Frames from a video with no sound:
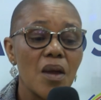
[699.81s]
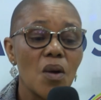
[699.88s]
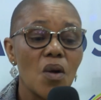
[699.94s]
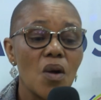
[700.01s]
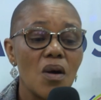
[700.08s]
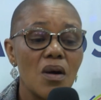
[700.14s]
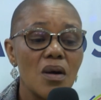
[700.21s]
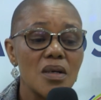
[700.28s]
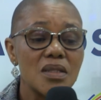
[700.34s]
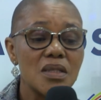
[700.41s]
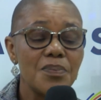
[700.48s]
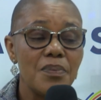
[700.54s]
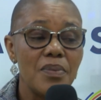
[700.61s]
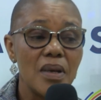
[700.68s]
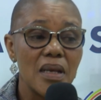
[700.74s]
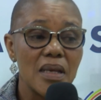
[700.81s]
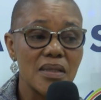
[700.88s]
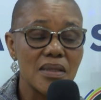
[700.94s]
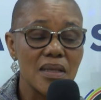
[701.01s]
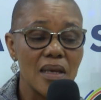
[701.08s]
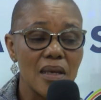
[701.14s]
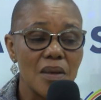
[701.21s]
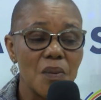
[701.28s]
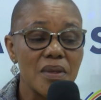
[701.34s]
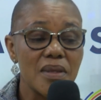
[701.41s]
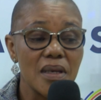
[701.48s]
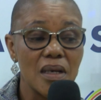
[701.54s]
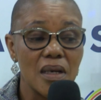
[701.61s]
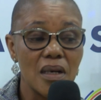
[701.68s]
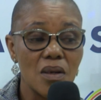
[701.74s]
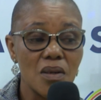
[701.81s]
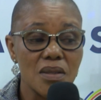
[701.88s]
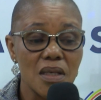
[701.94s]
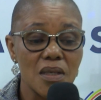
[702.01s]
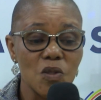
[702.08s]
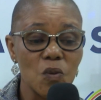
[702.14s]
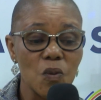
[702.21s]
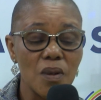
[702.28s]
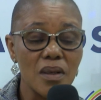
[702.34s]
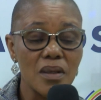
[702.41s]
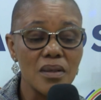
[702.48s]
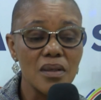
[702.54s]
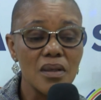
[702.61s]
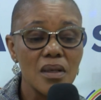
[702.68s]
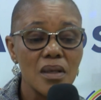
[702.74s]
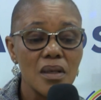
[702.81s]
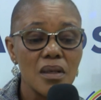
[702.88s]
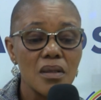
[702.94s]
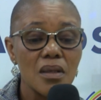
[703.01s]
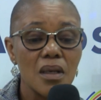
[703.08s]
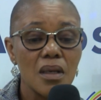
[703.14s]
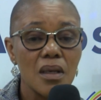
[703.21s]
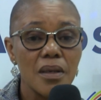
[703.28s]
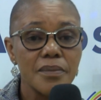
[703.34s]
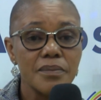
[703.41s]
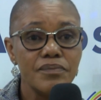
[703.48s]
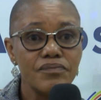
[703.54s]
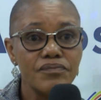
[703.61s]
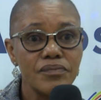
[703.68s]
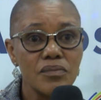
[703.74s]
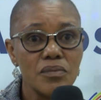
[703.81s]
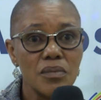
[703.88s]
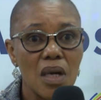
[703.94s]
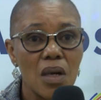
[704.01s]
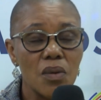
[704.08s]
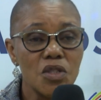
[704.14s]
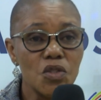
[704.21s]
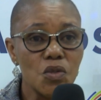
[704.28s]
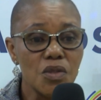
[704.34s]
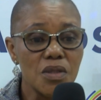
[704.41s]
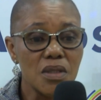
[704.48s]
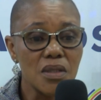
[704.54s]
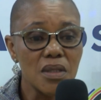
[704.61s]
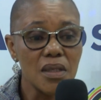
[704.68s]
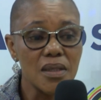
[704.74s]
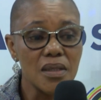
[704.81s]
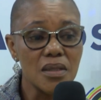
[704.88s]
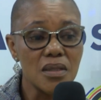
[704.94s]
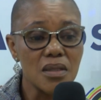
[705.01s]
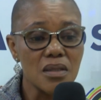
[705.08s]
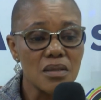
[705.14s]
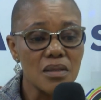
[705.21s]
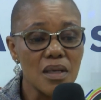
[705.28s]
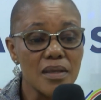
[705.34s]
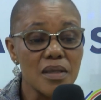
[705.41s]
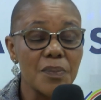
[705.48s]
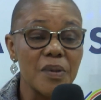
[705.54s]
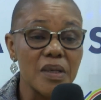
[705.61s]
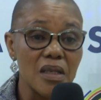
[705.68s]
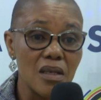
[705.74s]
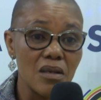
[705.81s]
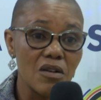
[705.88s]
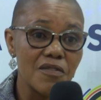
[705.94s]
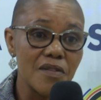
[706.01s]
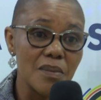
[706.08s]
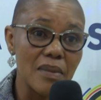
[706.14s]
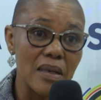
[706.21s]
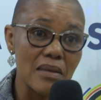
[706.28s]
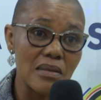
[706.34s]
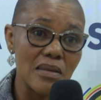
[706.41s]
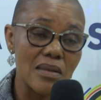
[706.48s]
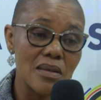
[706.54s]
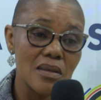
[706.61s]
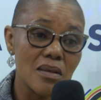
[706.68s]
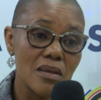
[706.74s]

God blessed her with a house as well. I went to see it at the beginning of the month.